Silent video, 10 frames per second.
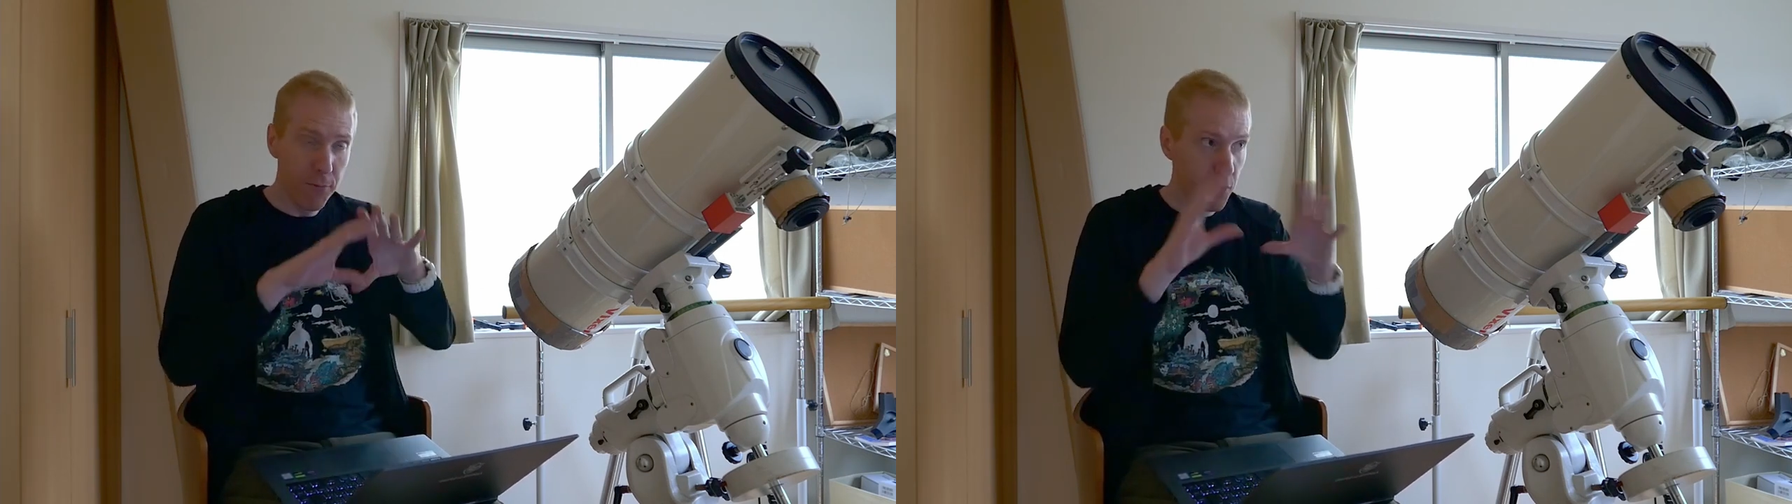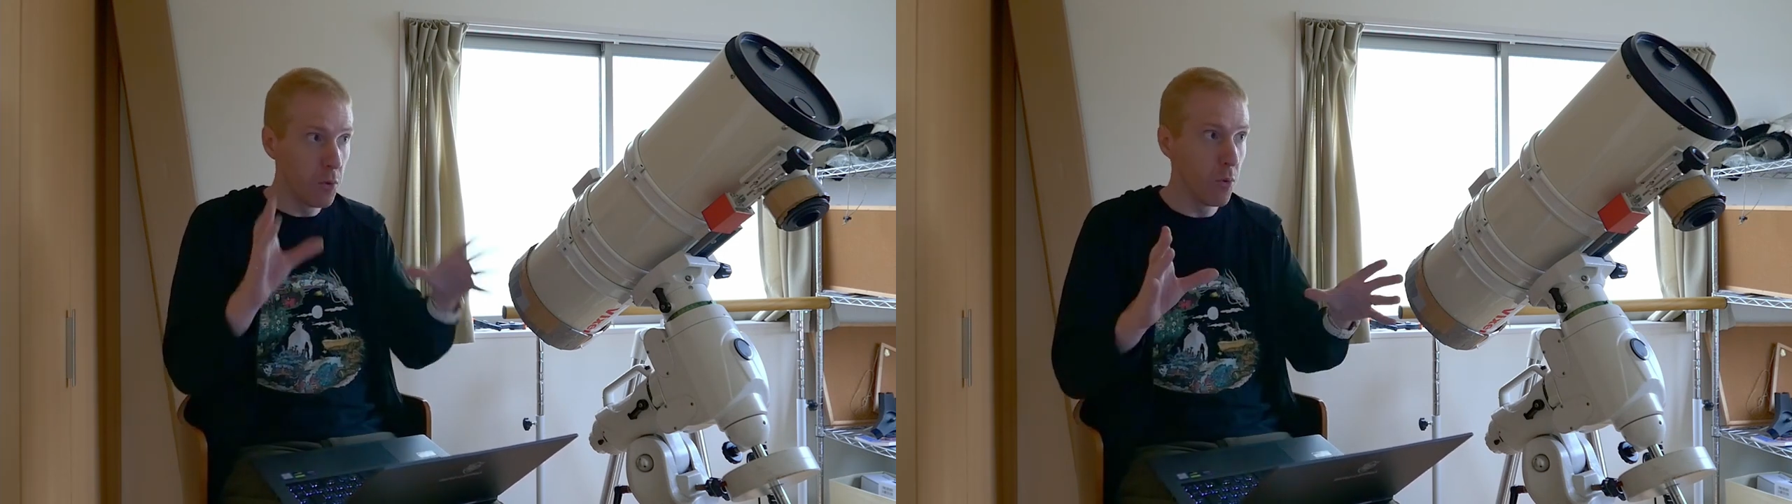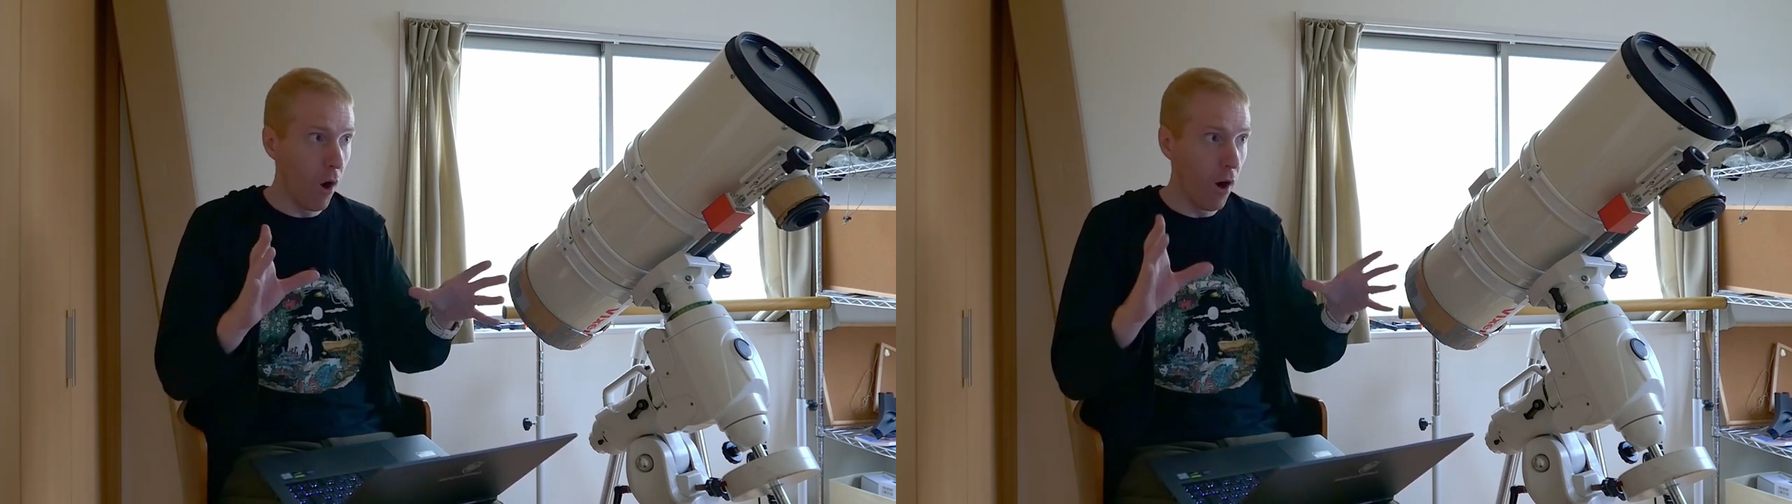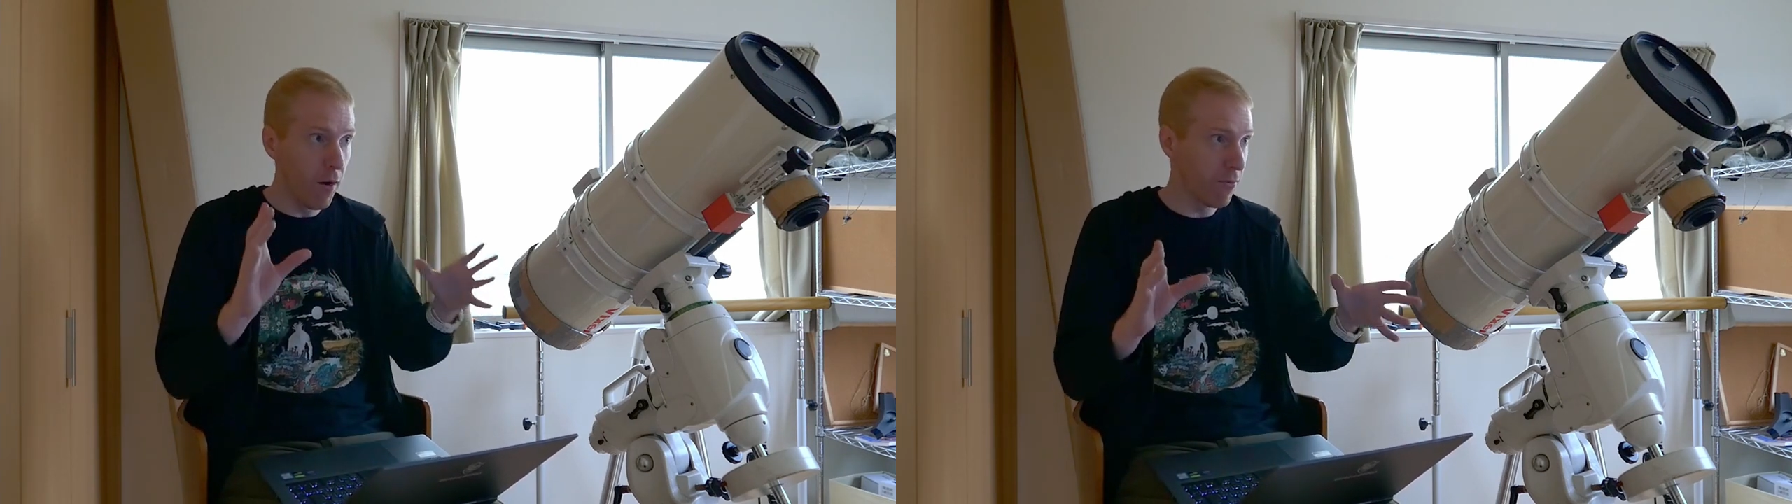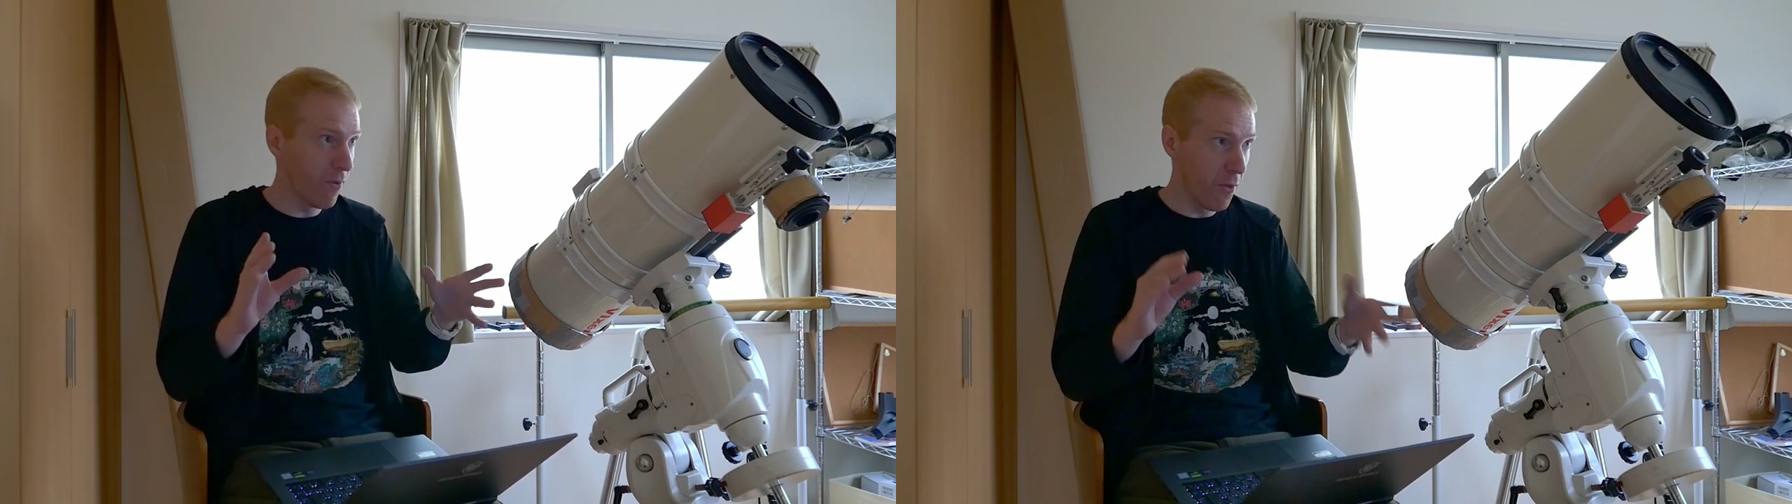view
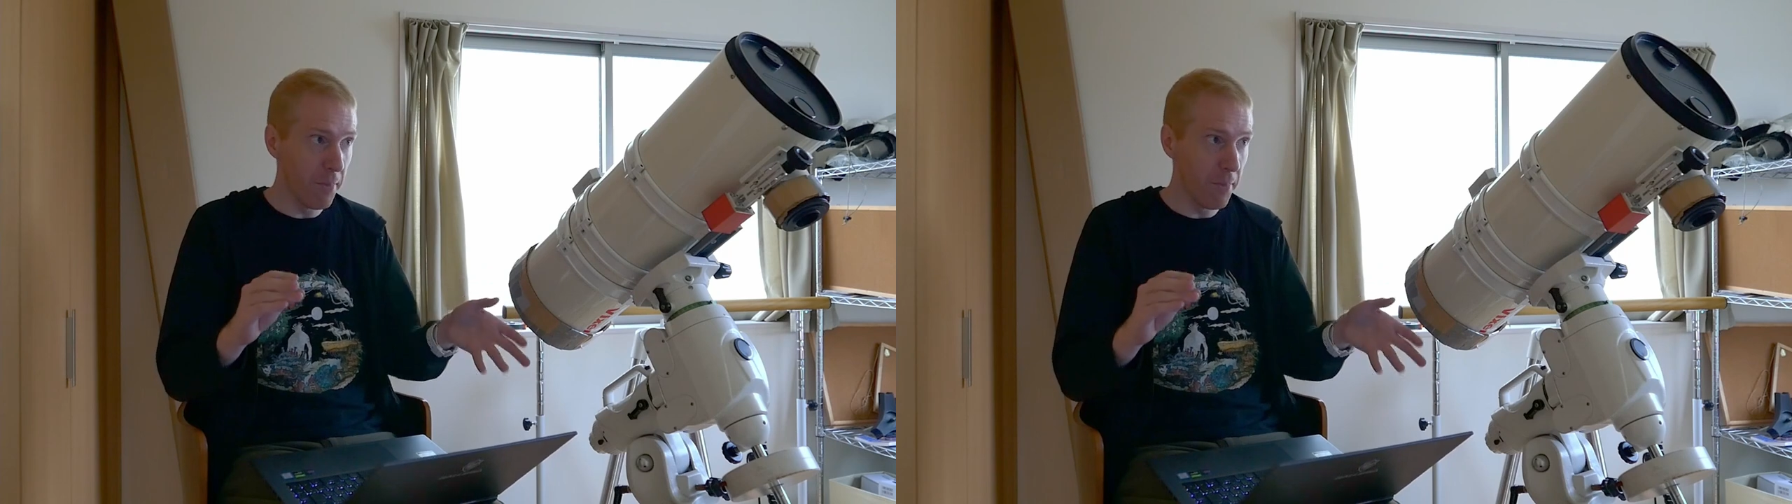of